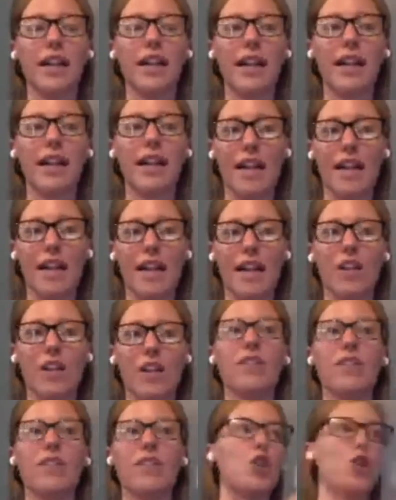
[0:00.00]
again, with
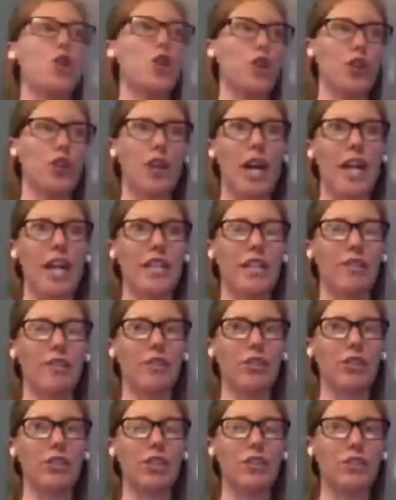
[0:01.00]
do your guides have
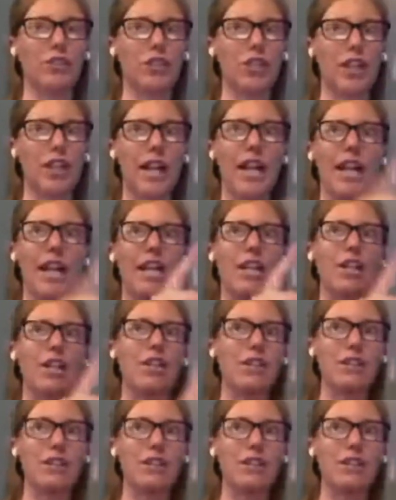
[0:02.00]
wilderness first aid?